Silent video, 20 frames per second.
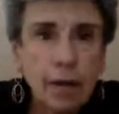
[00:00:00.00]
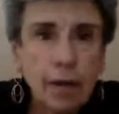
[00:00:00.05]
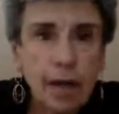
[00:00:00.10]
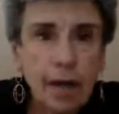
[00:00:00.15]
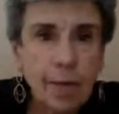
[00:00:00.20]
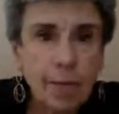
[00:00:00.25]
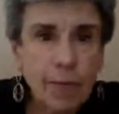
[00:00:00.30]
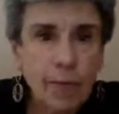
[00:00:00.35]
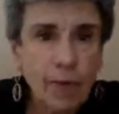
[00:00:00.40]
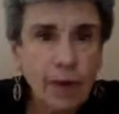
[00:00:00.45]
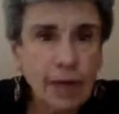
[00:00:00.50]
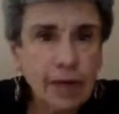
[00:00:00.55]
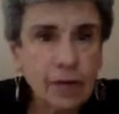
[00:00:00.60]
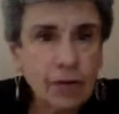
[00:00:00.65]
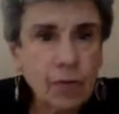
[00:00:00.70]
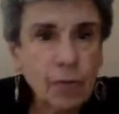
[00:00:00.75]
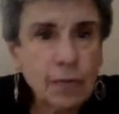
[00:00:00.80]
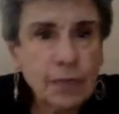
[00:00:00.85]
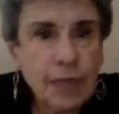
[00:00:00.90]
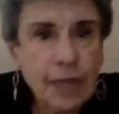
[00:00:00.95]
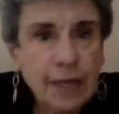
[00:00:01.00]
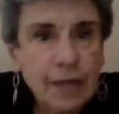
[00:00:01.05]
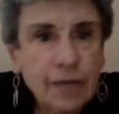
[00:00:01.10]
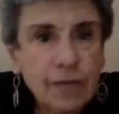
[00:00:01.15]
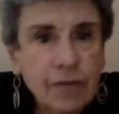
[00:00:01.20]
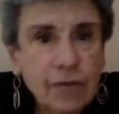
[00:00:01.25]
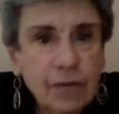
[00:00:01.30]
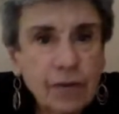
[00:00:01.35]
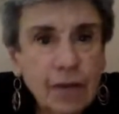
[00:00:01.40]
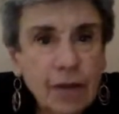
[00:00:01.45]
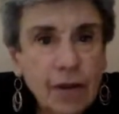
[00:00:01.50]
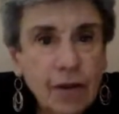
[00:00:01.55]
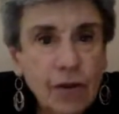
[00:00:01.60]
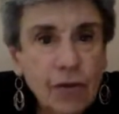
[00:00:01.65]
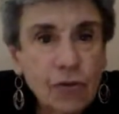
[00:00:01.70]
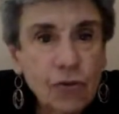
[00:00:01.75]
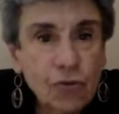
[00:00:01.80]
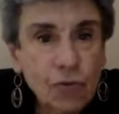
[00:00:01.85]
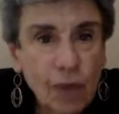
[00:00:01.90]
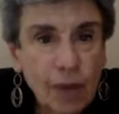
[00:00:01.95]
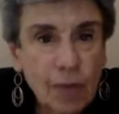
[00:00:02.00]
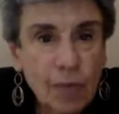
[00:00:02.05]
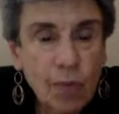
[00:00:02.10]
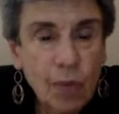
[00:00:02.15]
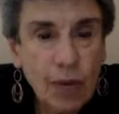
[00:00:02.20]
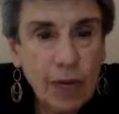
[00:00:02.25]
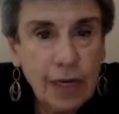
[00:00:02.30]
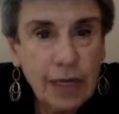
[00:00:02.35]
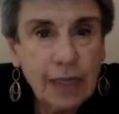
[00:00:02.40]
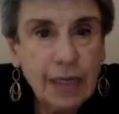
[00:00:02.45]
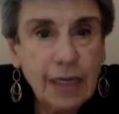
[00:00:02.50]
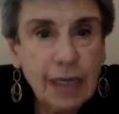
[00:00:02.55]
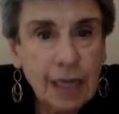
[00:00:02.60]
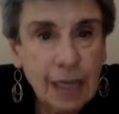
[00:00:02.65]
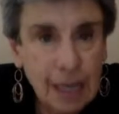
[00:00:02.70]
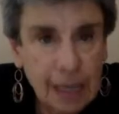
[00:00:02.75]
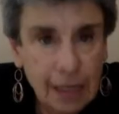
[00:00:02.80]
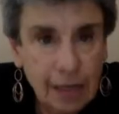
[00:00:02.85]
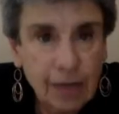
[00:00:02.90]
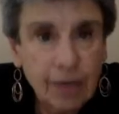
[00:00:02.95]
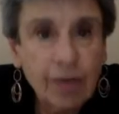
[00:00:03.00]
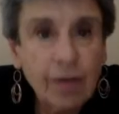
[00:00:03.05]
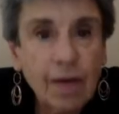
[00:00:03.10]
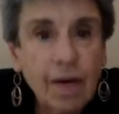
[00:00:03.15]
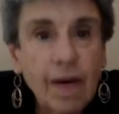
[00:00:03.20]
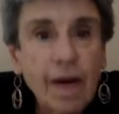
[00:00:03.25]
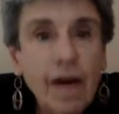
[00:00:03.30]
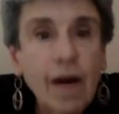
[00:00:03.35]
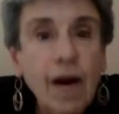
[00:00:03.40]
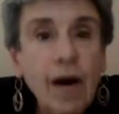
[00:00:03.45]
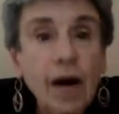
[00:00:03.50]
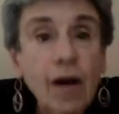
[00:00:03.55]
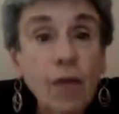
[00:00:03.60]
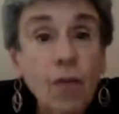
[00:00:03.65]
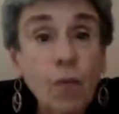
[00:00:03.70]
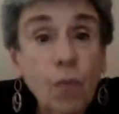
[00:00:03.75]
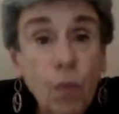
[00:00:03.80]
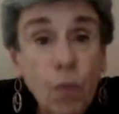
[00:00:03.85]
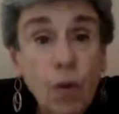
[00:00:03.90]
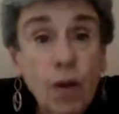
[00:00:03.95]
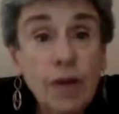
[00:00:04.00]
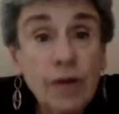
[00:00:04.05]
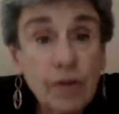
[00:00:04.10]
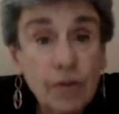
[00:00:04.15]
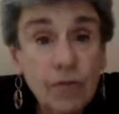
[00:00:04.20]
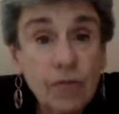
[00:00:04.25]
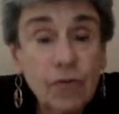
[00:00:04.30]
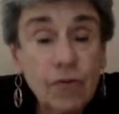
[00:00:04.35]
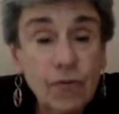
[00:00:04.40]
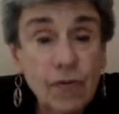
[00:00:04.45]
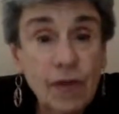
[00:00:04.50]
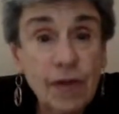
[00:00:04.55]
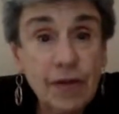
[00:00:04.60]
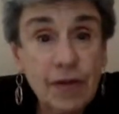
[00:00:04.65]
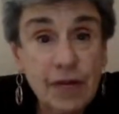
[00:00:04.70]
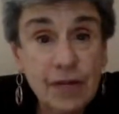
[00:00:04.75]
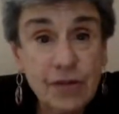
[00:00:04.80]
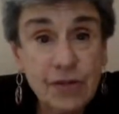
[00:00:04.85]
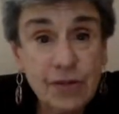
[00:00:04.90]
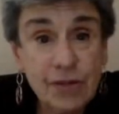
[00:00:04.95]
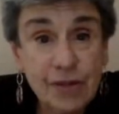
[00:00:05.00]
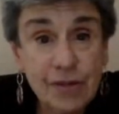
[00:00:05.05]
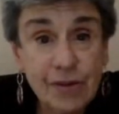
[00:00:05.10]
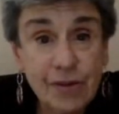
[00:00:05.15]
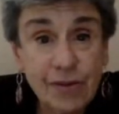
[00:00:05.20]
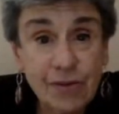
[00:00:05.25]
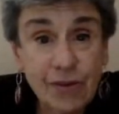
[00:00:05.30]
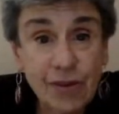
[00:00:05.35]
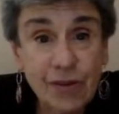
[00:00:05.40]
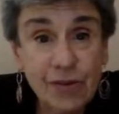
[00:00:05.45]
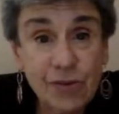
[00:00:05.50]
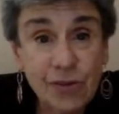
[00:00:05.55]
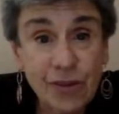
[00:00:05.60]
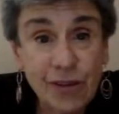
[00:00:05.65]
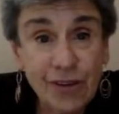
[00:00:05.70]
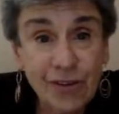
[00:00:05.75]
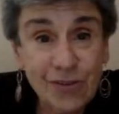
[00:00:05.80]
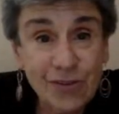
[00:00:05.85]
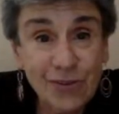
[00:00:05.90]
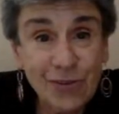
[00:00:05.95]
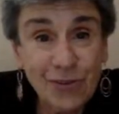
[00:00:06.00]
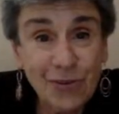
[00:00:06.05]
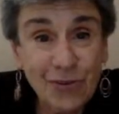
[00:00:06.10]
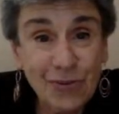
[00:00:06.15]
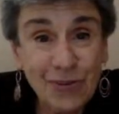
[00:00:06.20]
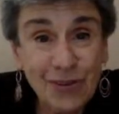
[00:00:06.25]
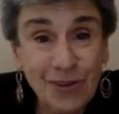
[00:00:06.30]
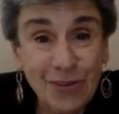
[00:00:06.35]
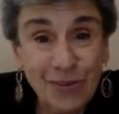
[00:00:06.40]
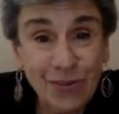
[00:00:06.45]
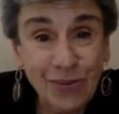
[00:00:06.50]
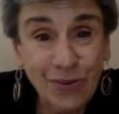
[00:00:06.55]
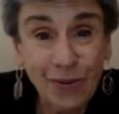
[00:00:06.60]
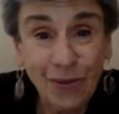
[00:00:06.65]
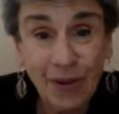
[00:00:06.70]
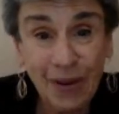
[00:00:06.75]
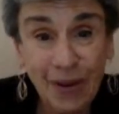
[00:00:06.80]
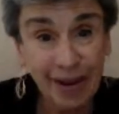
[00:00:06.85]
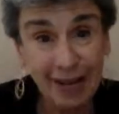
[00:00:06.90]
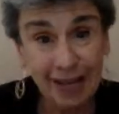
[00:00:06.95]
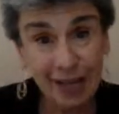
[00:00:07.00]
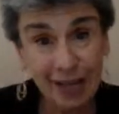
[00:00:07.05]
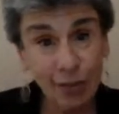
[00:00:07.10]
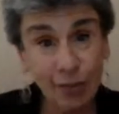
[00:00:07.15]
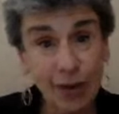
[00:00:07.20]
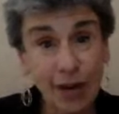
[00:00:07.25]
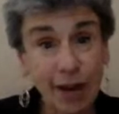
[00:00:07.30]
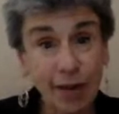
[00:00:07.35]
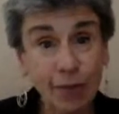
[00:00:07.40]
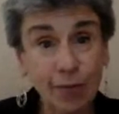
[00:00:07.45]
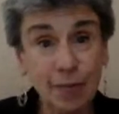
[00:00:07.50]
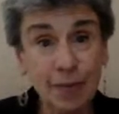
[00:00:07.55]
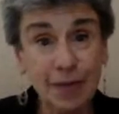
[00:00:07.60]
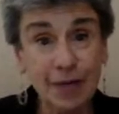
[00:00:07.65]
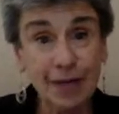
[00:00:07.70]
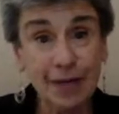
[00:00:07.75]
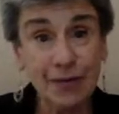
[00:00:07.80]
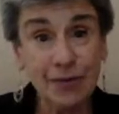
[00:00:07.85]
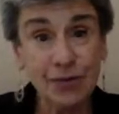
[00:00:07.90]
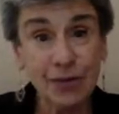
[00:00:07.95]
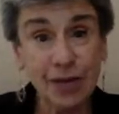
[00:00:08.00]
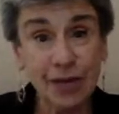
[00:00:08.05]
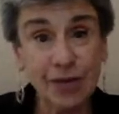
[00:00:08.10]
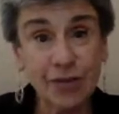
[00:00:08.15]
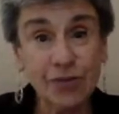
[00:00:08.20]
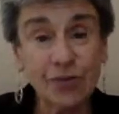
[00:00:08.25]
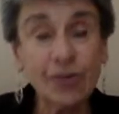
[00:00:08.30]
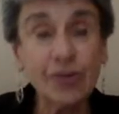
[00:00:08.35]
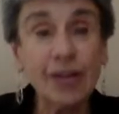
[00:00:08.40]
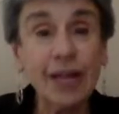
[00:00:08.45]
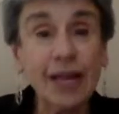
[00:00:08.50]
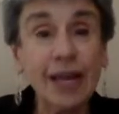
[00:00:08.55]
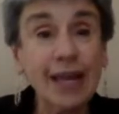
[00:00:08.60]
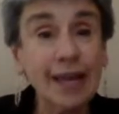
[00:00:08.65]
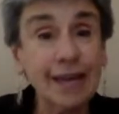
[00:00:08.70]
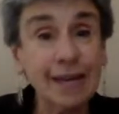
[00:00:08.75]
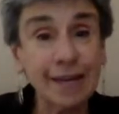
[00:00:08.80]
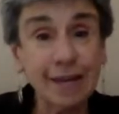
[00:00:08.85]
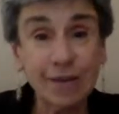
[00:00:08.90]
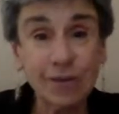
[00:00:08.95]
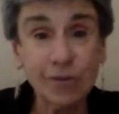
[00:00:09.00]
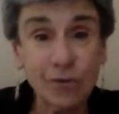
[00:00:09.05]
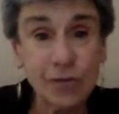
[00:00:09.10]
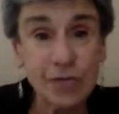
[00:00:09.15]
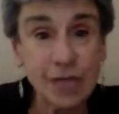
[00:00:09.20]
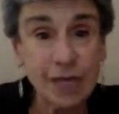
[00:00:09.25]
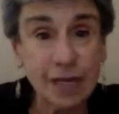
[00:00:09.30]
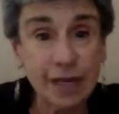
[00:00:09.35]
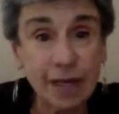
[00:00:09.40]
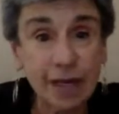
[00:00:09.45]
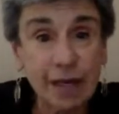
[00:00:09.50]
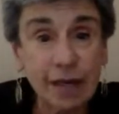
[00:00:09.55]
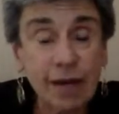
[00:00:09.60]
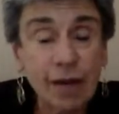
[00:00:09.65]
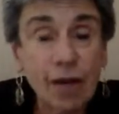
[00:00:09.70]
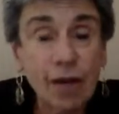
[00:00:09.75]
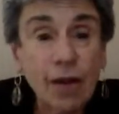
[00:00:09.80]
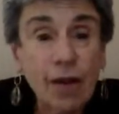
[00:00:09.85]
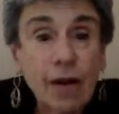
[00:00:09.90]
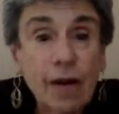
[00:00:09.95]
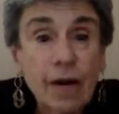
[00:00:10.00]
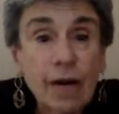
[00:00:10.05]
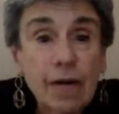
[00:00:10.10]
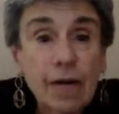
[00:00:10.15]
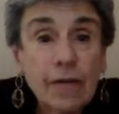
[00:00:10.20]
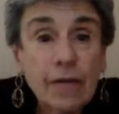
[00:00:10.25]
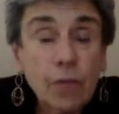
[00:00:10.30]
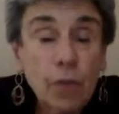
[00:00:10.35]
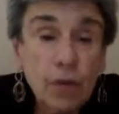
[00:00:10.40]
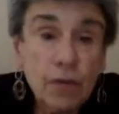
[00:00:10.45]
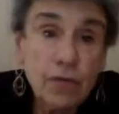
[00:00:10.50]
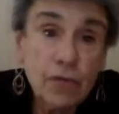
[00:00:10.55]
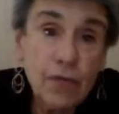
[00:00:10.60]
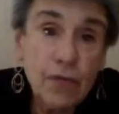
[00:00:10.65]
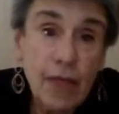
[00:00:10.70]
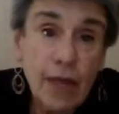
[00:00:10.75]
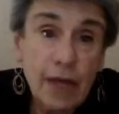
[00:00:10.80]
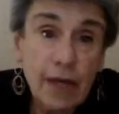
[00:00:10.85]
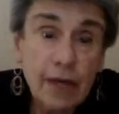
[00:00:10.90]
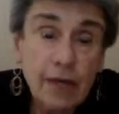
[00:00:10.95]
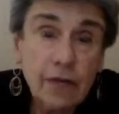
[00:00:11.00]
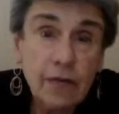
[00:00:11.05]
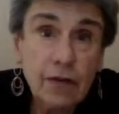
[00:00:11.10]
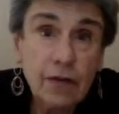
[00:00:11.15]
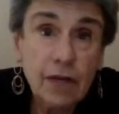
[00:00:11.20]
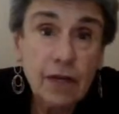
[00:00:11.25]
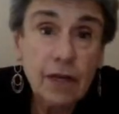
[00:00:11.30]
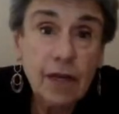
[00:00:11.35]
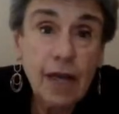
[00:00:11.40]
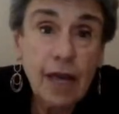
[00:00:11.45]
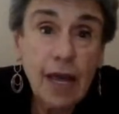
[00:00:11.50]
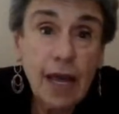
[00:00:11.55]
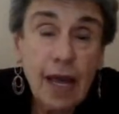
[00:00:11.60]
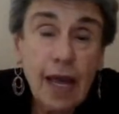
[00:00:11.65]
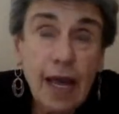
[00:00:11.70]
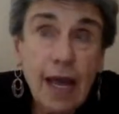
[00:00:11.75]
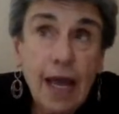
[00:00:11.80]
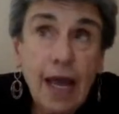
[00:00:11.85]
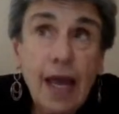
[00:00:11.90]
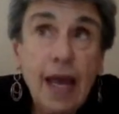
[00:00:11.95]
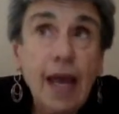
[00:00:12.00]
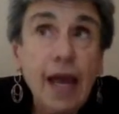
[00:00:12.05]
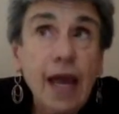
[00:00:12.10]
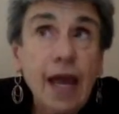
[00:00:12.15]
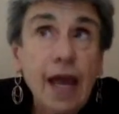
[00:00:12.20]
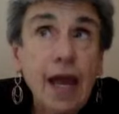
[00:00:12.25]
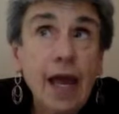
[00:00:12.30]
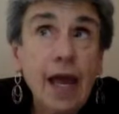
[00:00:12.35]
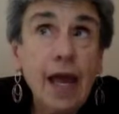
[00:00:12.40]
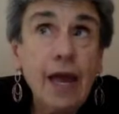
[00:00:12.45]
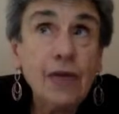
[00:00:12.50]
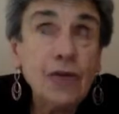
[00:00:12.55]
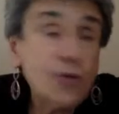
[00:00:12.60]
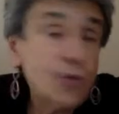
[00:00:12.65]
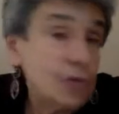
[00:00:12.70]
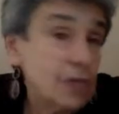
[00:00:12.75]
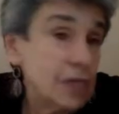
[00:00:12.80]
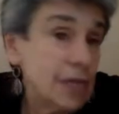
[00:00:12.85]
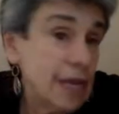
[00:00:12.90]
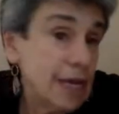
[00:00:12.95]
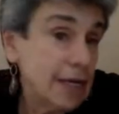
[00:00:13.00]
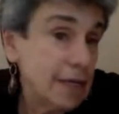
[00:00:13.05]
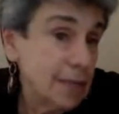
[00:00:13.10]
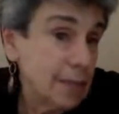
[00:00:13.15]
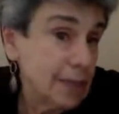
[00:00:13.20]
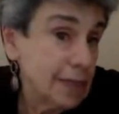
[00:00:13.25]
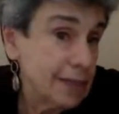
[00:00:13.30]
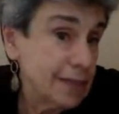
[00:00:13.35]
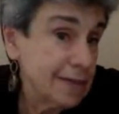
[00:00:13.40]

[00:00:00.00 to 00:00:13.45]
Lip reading: a brand new place, Troy Braining Inc., a wonderful foundation that does educational stuff. So here we are, we're being educational and entertaining. The word for that is edutainment.